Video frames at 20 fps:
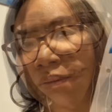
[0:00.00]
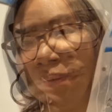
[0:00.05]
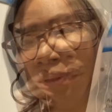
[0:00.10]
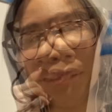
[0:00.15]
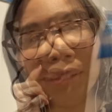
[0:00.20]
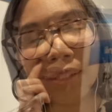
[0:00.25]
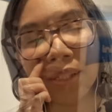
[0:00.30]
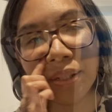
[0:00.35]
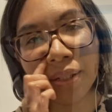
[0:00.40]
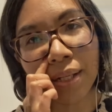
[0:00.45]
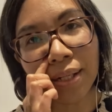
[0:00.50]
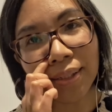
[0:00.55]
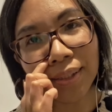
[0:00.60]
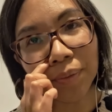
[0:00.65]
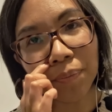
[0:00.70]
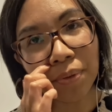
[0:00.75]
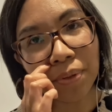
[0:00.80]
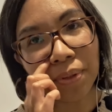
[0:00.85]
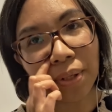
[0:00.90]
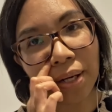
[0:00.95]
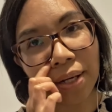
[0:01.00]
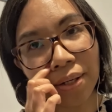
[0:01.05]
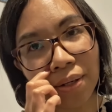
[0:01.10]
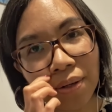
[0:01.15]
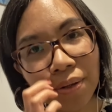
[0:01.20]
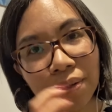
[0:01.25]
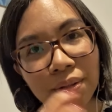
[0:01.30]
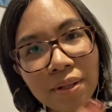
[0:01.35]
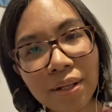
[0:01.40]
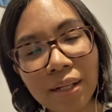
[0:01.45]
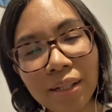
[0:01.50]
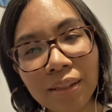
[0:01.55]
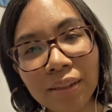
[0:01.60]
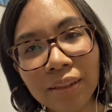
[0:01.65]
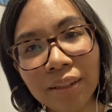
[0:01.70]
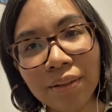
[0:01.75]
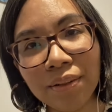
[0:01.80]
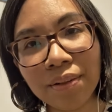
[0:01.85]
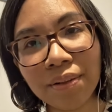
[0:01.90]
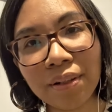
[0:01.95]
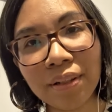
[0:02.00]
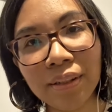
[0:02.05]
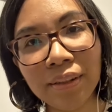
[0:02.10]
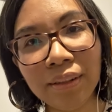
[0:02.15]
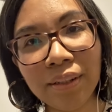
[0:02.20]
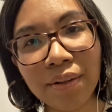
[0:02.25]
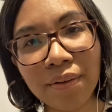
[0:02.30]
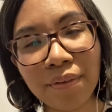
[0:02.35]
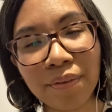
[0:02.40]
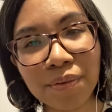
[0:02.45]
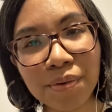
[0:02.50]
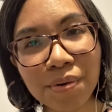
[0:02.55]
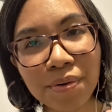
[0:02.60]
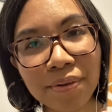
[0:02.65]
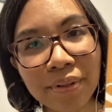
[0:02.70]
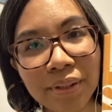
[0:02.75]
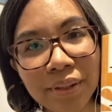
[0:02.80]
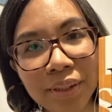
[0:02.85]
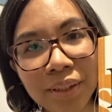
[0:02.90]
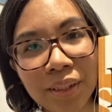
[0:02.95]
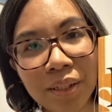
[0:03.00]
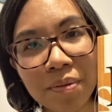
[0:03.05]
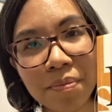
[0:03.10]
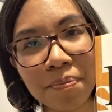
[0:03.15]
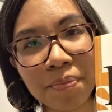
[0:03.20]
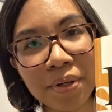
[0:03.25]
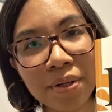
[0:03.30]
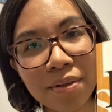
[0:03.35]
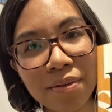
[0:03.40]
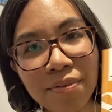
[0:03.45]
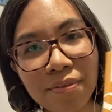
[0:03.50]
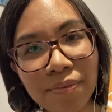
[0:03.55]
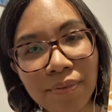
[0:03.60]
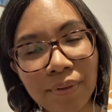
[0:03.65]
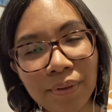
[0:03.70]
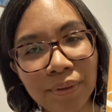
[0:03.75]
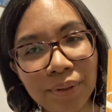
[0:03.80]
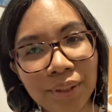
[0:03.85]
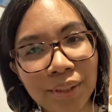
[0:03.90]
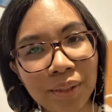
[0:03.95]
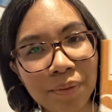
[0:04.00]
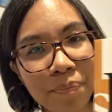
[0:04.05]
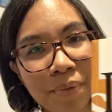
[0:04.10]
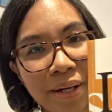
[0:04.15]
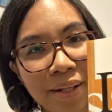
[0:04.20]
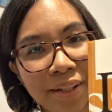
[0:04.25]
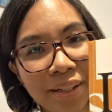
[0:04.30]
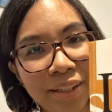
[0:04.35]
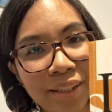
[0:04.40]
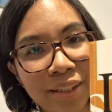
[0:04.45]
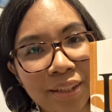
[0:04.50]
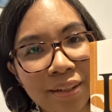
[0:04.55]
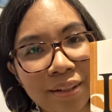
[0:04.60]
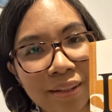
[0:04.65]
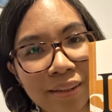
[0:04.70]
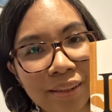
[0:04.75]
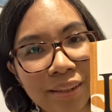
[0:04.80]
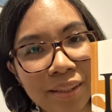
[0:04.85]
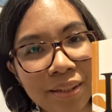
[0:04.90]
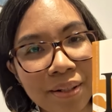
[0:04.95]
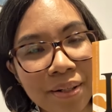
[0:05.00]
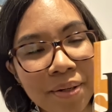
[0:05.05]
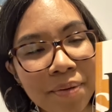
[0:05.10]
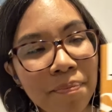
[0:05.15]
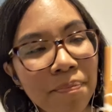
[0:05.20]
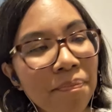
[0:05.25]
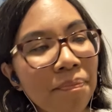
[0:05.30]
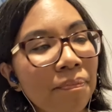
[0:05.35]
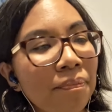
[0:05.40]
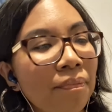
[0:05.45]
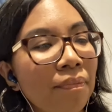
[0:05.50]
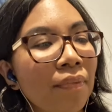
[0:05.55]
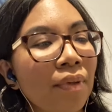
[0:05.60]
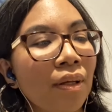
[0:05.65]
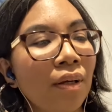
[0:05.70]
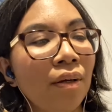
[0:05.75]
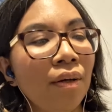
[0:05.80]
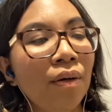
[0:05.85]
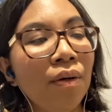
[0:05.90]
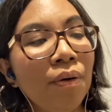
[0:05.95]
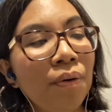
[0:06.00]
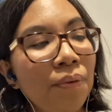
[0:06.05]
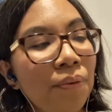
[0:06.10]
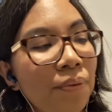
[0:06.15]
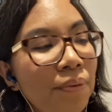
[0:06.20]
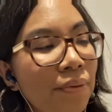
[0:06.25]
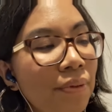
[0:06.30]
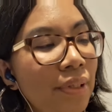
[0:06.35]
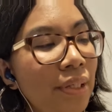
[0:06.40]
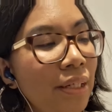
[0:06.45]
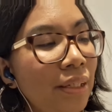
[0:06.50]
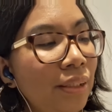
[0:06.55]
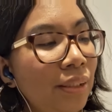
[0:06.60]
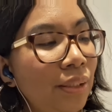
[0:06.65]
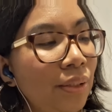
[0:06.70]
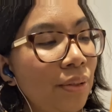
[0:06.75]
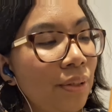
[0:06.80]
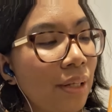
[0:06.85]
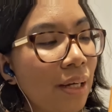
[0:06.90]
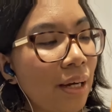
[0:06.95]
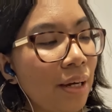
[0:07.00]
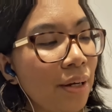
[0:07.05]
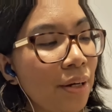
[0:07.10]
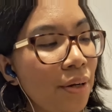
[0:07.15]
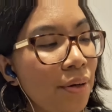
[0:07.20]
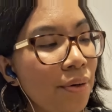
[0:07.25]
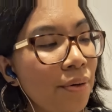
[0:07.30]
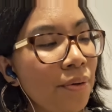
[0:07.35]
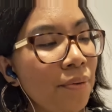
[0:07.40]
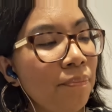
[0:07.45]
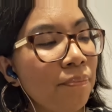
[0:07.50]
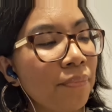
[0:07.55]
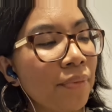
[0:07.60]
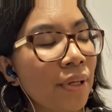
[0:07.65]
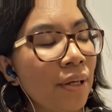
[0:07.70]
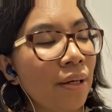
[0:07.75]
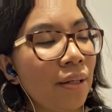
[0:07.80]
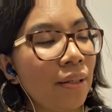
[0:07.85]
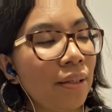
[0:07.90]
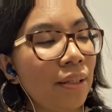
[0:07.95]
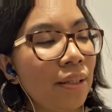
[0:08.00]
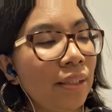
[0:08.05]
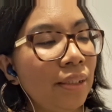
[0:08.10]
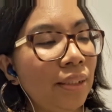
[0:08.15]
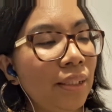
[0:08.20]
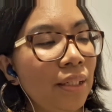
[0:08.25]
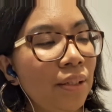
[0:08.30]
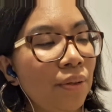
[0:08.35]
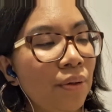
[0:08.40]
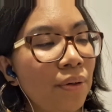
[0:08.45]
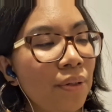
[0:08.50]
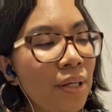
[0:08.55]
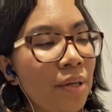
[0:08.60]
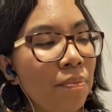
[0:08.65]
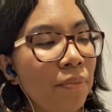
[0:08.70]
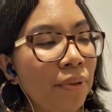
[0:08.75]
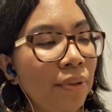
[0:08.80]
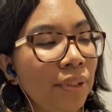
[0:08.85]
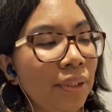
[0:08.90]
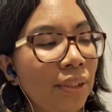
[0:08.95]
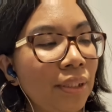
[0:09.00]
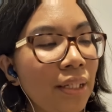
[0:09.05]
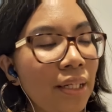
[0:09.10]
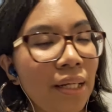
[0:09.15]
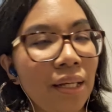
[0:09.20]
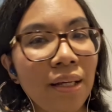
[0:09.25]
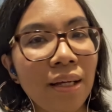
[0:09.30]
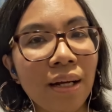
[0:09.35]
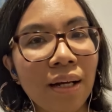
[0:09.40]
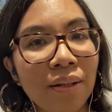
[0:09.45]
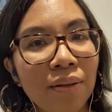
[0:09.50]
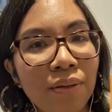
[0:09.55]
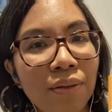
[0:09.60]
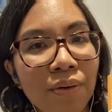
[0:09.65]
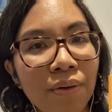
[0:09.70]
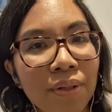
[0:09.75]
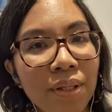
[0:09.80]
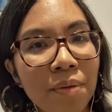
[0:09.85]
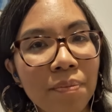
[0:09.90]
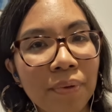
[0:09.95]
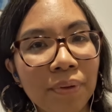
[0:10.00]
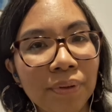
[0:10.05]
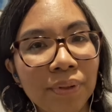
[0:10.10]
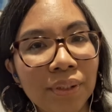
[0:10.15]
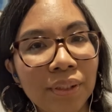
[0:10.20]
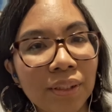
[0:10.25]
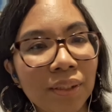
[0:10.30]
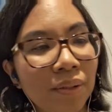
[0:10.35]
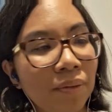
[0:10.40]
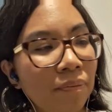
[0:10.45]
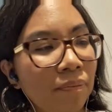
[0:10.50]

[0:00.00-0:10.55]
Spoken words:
So the next book I got is another thesaurus, but for Spanish this time. Un diccionario de sinónimos y antónimos.